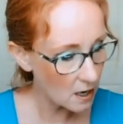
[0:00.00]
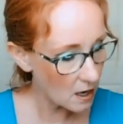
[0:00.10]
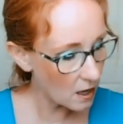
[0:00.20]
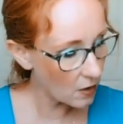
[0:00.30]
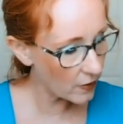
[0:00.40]

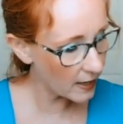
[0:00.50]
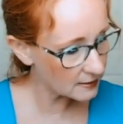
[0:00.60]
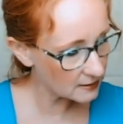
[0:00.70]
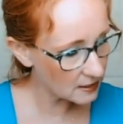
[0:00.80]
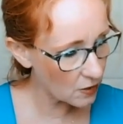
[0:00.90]
All right,
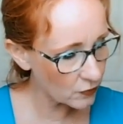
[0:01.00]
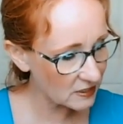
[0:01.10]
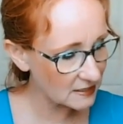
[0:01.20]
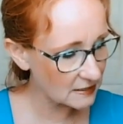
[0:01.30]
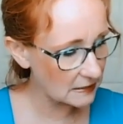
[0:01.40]

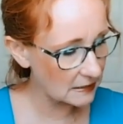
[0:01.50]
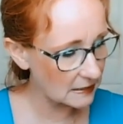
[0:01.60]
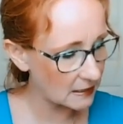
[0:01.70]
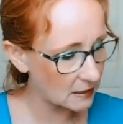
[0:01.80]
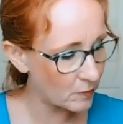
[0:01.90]
celery
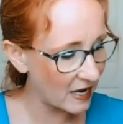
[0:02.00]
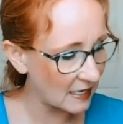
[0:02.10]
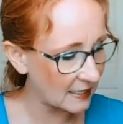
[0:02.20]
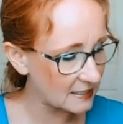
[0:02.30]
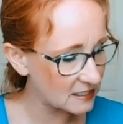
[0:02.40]
seed. Main
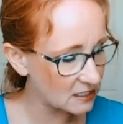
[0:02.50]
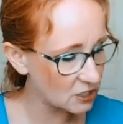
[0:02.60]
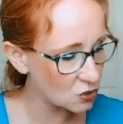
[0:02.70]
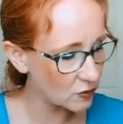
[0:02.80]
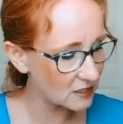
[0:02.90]

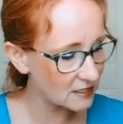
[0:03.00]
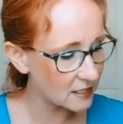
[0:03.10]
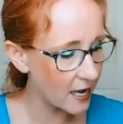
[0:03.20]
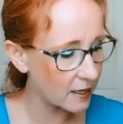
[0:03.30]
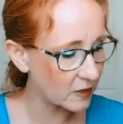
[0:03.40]
constituents,
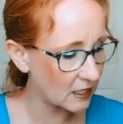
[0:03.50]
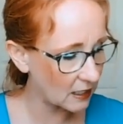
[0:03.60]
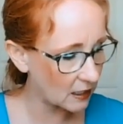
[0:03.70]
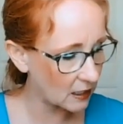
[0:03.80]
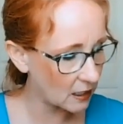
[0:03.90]

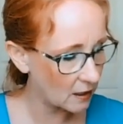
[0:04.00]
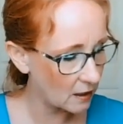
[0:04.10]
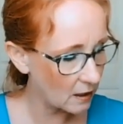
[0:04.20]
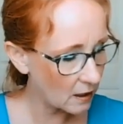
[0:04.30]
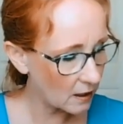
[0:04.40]
limonene,
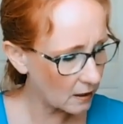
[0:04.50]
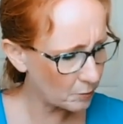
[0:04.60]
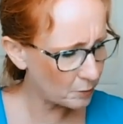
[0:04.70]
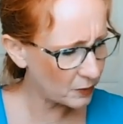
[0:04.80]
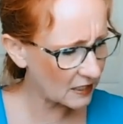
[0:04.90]

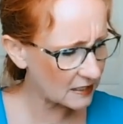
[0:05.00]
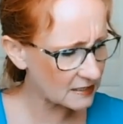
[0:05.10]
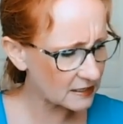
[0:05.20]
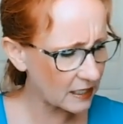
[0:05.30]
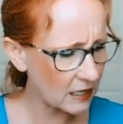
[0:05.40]
and B
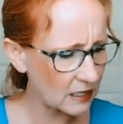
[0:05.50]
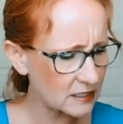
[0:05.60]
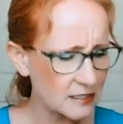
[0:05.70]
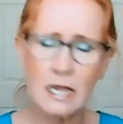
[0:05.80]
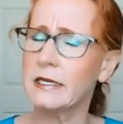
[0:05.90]

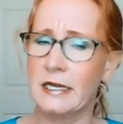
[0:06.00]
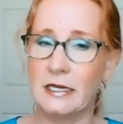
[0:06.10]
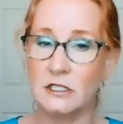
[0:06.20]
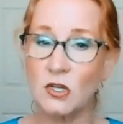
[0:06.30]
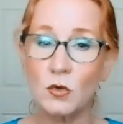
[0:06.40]

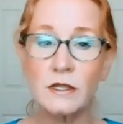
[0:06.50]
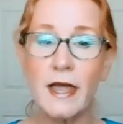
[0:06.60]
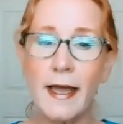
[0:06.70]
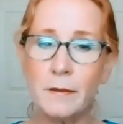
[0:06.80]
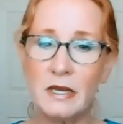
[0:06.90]
selinene. So
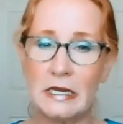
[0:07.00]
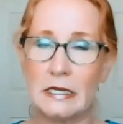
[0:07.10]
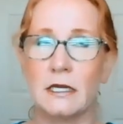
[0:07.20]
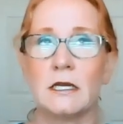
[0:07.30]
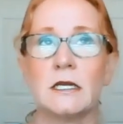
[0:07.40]

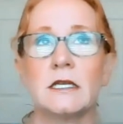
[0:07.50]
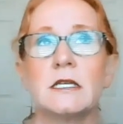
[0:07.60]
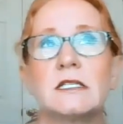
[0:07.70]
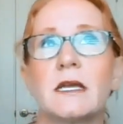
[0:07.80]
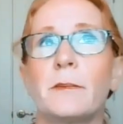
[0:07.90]
limonene
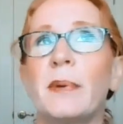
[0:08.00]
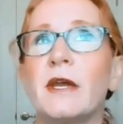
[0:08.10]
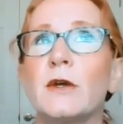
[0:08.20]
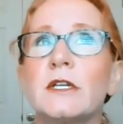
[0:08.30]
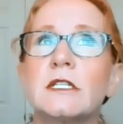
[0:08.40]
is
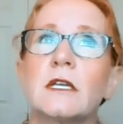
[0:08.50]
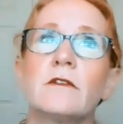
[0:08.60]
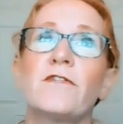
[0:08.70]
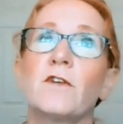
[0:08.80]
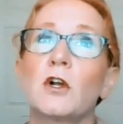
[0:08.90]

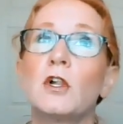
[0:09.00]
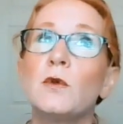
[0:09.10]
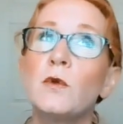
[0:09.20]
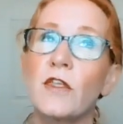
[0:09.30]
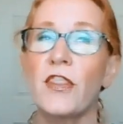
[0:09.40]
imperative for
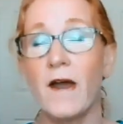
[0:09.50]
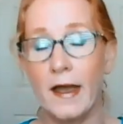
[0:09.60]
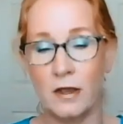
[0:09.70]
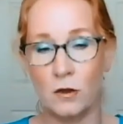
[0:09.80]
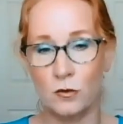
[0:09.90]

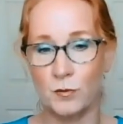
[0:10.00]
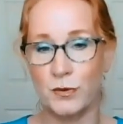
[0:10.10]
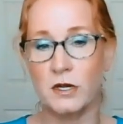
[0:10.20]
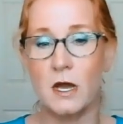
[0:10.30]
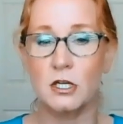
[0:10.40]
glutathione
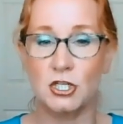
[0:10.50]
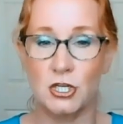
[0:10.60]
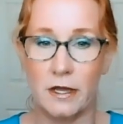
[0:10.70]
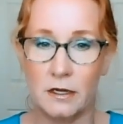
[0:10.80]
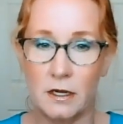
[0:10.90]

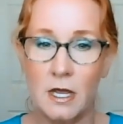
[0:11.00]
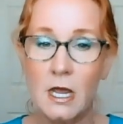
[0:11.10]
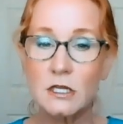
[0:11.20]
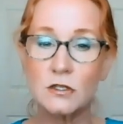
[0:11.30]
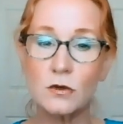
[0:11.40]
production.
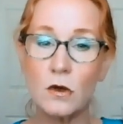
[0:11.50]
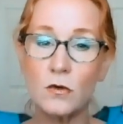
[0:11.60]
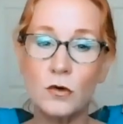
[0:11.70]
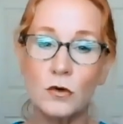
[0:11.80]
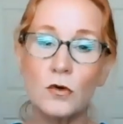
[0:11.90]
So
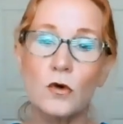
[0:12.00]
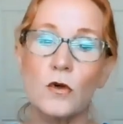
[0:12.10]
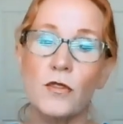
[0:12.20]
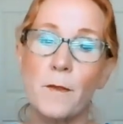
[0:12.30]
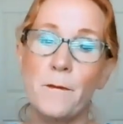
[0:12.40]
go
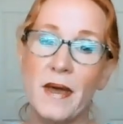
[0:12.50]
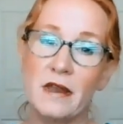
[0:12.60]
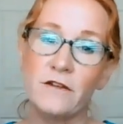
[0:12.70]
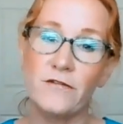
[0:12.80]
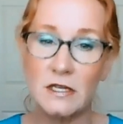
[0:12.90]
Google the
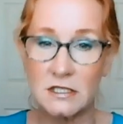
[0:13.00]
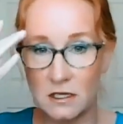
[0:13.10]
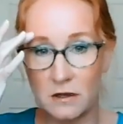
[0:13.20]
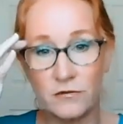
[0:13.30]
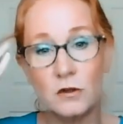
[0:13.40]
benefits
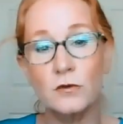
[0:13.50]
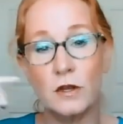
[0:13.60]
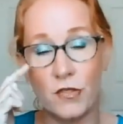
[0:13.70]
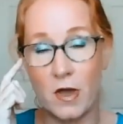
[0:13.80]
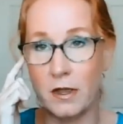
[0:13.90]
of
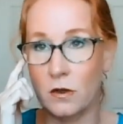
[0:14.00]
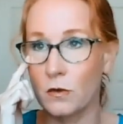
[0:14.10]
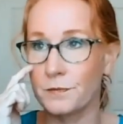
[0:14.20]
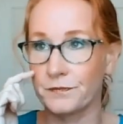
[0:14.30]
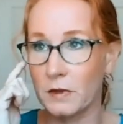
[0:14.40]

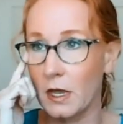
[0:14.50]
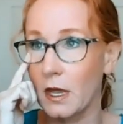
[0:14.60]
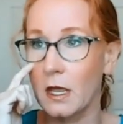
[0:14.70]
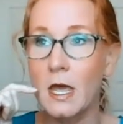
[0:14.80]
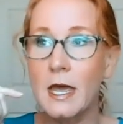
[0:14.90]
glutathione.
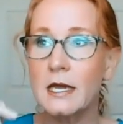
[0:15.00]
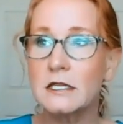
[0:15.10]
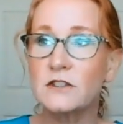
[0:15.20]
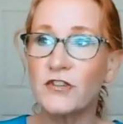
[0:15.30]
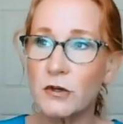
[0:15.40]
Okay.
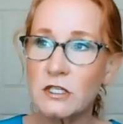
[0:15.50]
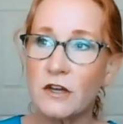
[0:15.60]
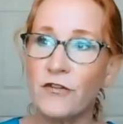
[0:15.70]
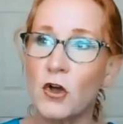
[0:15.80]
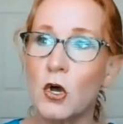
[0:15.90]
It's very
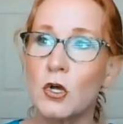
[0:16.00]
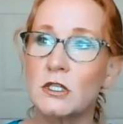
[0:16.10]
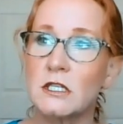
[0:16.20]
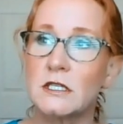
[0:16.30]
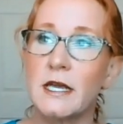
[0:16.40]

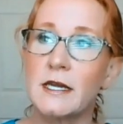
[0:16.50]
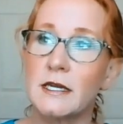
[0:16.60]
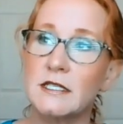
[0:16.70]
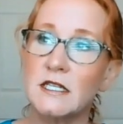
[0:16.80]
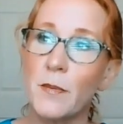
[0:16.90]
difficult to take
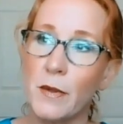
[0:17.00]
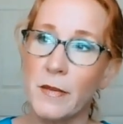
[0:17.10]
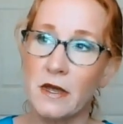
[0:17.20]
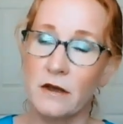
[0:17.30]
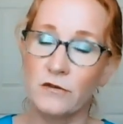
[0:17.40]
a
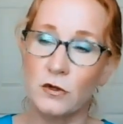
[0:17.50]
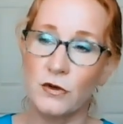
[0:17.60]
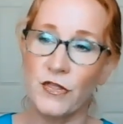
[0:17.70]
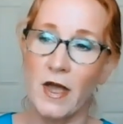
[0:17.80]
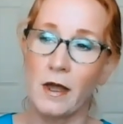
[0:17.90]
supplement of
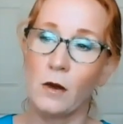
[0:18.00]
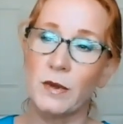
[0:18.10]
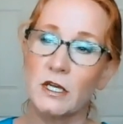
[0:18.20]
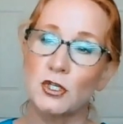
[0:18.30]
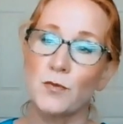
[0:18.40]
glutathione
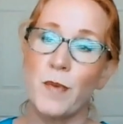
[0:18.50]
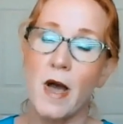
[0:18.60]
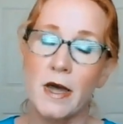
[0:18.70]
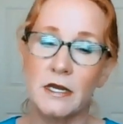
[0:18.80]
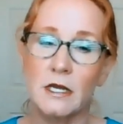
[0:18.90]
because your
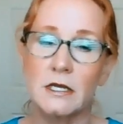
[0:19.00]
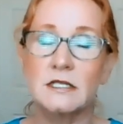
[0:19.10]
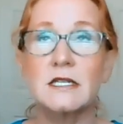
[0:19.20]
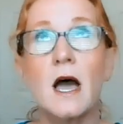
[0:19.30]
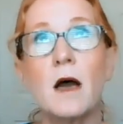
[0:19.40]
body,
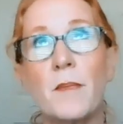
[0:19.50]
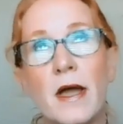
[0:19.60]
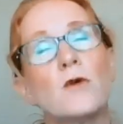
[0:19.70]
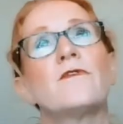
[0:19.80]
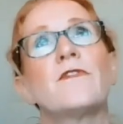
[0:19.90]
it's not
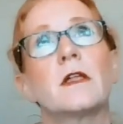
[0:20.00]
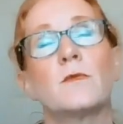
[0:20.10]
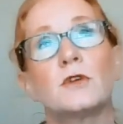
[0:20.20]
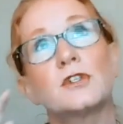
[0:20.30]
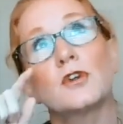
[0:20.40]

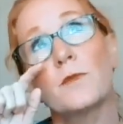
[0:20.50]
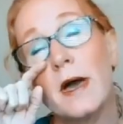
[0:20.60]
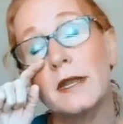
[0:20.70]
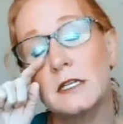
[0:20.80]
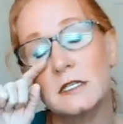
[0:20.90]
bioavailable. So your
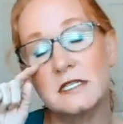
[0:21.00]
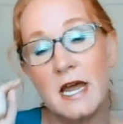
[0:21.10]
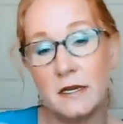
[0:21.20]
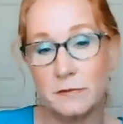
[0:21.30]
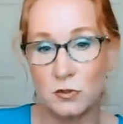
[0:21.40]
body does
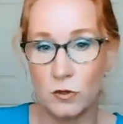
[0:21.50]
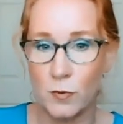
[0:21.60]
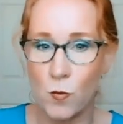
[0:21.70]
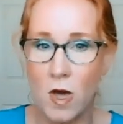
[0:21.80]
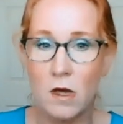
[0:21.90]
not absorb
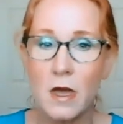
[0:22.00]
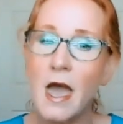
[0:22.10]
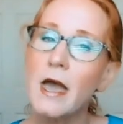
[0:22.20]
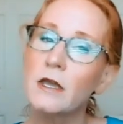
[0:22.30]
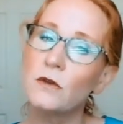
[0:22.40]
it well.
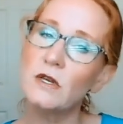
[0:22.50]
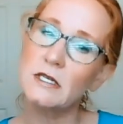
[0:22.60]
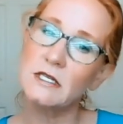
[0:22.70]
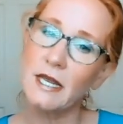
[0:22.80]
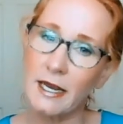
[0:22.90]
You
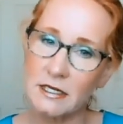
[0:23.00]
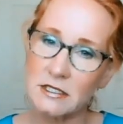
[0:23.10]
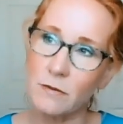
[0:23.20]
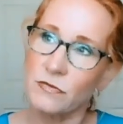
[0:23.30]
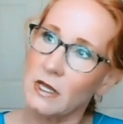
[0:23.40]
need to take
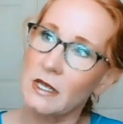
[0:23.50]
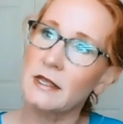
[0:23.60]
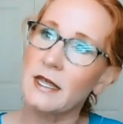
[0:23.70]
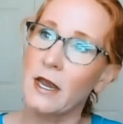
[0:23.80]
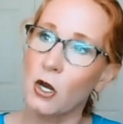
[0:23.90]

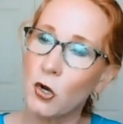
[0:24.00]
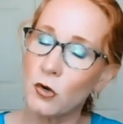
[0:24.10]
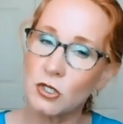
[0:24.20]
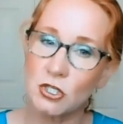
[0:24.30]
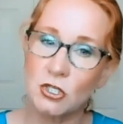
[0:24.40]
something that
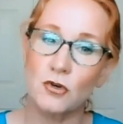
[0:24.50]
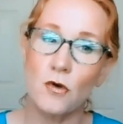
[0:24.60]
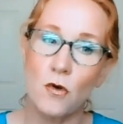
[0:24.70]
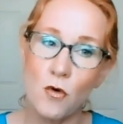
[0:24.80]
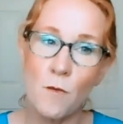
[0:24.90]
encourages
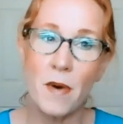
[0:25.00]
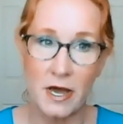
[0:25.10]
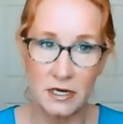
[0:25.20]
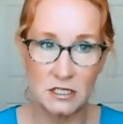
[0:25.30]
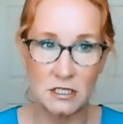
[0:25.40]
your own
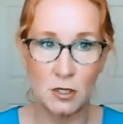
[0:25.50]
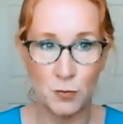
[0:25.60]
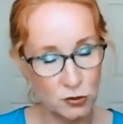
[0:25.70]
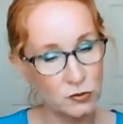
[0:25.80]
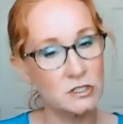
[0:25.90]
body to
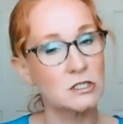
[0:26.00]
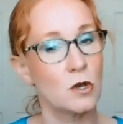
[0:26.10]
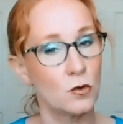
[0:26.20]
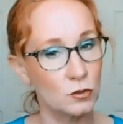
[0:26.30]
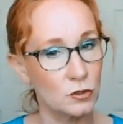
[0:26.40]
produce its
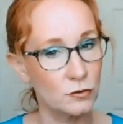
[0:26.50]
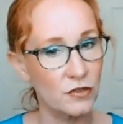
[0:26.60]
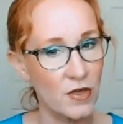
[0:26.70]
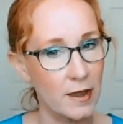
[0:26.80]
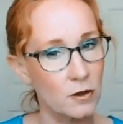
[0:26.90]
own
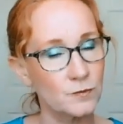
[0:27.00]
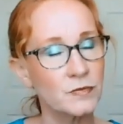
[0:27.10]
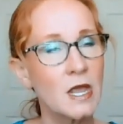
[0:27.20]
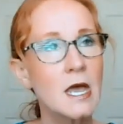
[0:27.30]
glutathione.